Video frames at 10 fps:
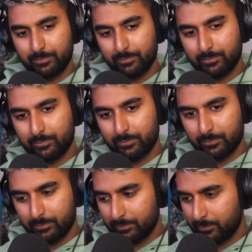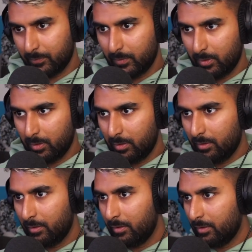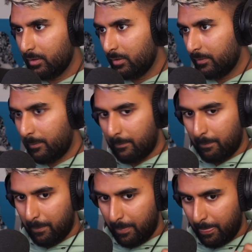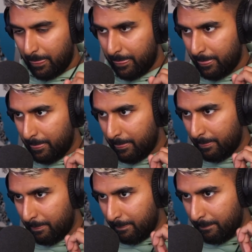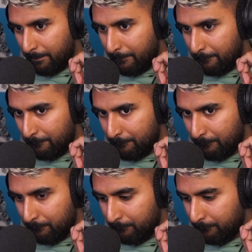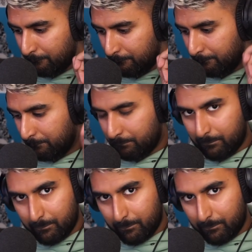(no one is talking)